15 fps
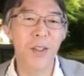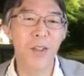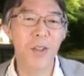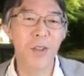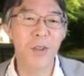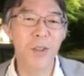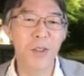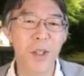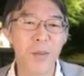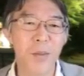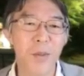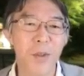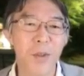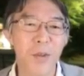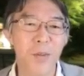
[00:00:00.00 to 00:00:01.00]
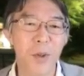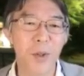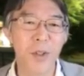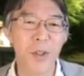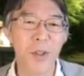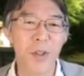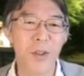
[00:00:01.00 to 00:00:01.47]
choose them to
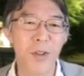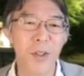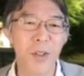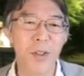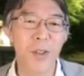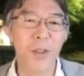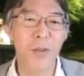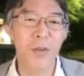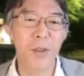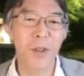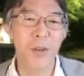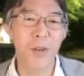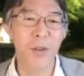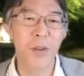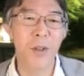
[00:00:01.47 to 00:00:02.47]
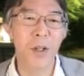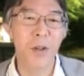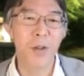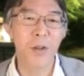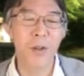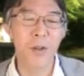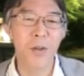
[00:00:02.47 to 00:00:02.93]
pointing on
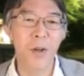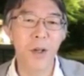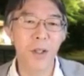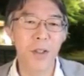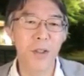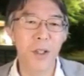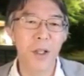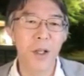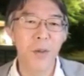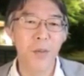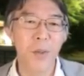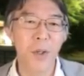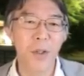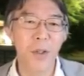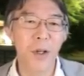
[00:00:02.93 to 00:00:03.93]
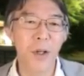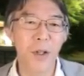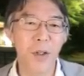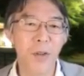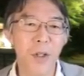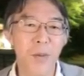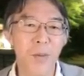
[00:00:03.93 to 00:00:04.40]
the right, but
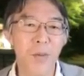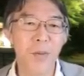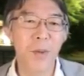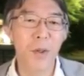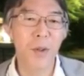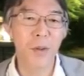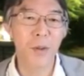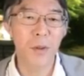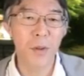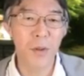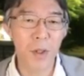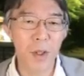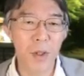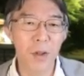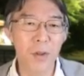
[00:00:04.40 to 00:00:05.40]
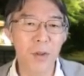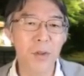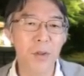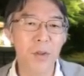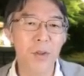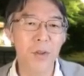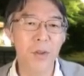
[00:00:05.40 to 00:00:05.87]
you can
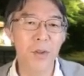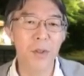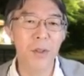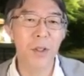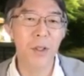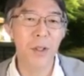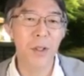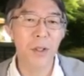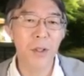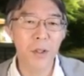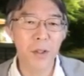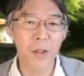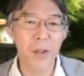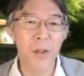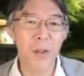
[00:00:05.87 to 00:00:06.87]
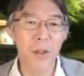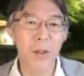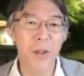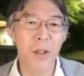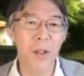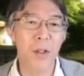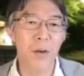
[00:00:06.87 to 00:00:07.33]
also choose
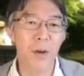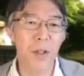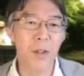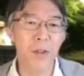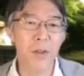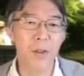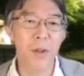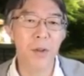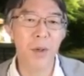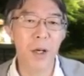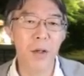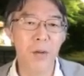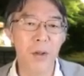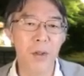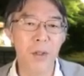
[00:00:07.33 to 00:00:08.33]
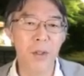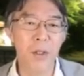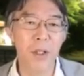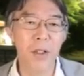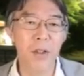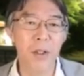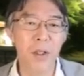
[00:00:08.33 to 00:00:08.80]
the direction of arrows
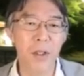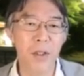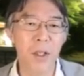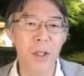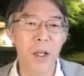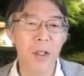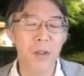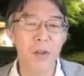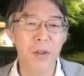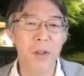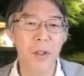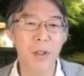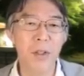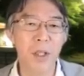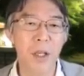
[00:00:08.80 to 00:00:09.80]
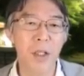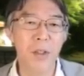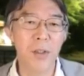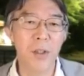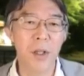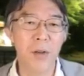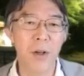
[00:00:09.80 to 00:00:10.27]
like this. So in this case,
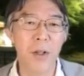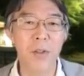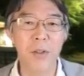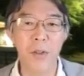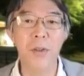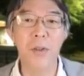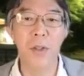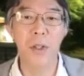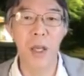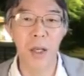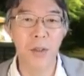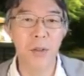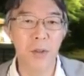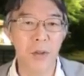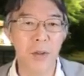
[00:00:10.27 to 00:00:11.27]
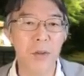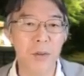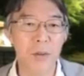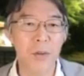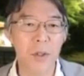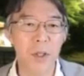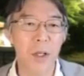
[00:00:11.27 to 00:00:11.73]
directions cancel.
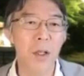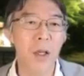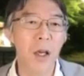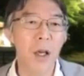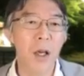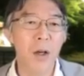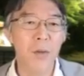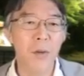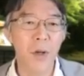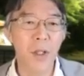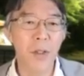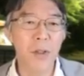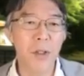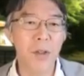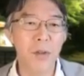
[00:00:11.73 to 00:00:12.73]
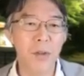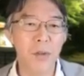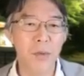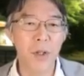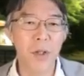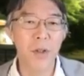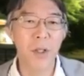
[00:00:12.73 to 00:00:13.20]
Okay. For S equal
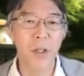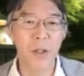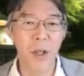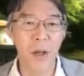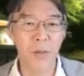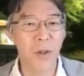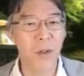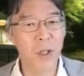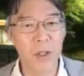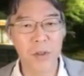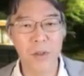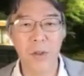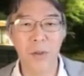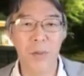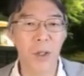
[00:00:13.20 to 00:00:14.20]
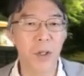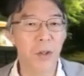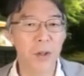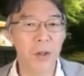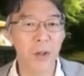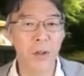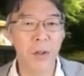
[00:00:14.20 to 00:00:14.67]
3, you can never cancel because
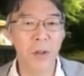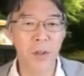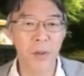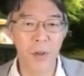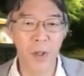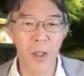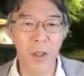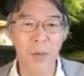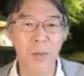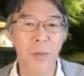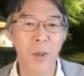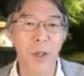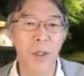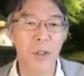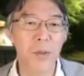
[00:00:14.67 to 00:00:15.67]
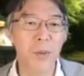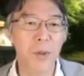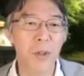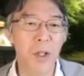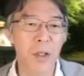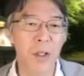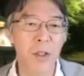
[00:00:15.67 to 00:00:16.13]
there are three valence
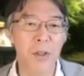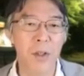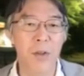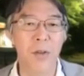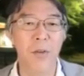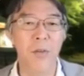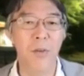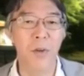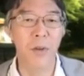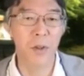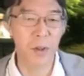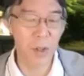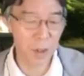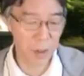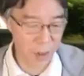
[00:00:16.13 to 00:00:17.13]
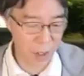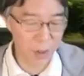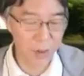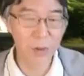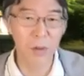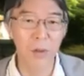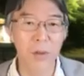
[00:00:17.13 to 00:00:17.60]
bonds, and S equal 4, you can
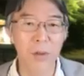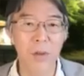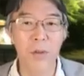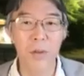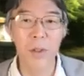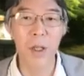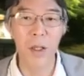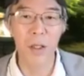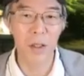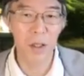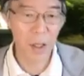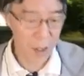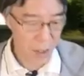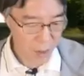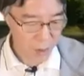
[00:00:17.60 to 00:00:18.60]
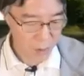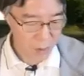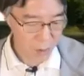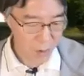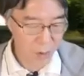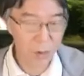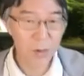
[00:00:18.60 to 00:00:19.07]
cancel. Okay.
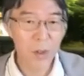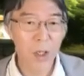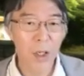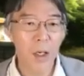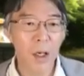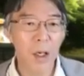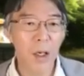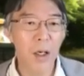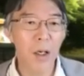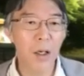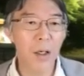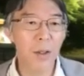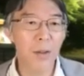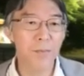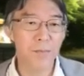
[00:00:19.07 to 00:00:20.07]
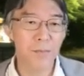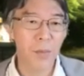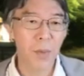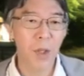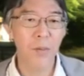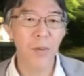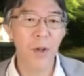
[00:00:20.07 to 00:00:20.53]
So
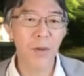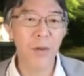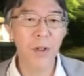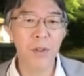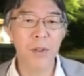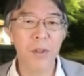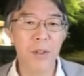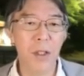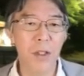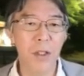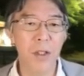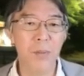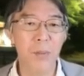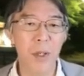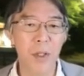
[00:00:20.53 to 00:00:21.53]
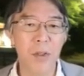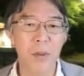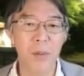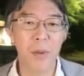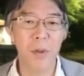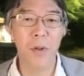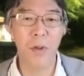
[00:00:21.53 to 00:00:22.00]
invariant state is
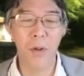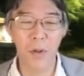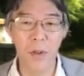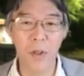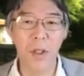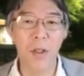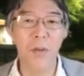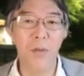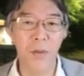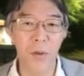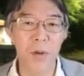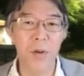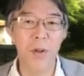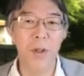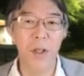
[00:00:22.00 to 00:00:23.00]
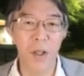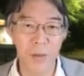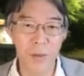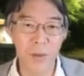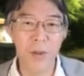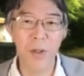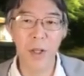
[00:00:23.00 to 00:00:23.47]
possible only for
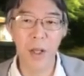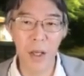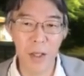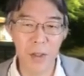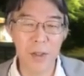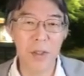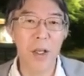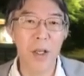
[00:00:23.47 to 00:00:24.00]
even S.